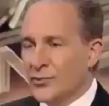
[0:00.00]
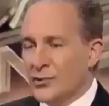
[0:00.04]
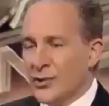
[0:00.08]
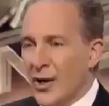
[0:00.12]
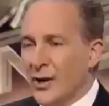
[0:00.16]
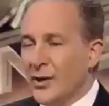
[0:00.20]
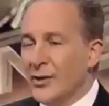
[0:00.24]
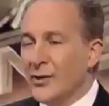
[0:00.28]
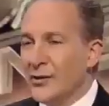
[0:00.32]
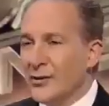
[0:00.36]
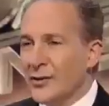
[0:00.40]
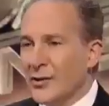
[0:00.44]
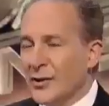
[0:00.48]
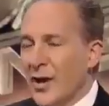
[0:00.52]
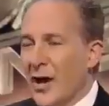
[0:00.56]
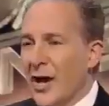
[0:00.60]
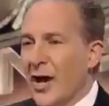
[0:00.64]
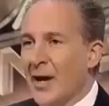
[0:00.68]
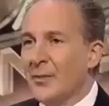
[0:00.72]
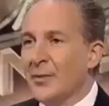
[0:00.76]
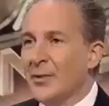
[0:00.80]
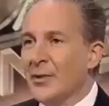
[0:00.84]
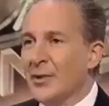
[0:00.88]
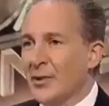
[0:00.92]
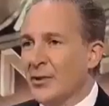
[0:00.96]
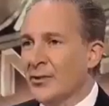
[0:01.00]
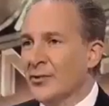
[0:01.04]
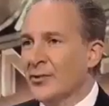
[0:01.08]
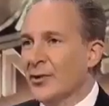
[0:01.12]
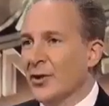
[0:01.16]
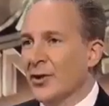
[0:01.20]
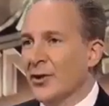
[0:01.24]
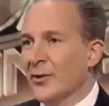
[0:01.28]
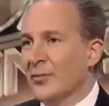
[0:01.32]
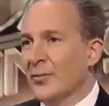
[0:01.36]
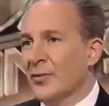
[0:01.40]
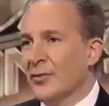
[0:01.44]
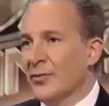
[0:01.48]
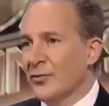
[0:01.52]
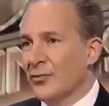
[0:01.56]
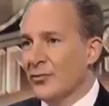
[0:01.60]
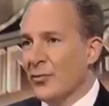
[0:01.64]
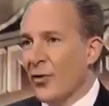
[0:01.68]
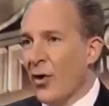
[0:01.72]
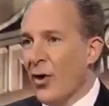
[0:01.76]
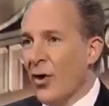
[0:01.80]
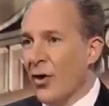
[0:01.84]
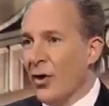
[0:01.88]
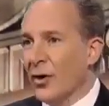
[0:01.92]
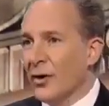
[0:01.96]
China's economy is going to be
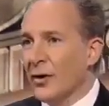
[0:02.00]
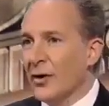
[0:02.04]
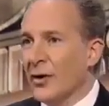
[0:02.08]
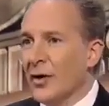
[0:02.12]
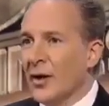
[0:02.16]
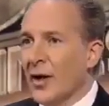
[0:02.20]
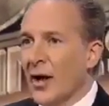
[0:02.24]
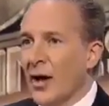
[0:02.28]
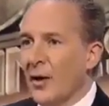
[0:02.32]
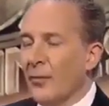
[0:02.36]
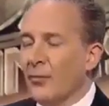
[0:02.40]
strong.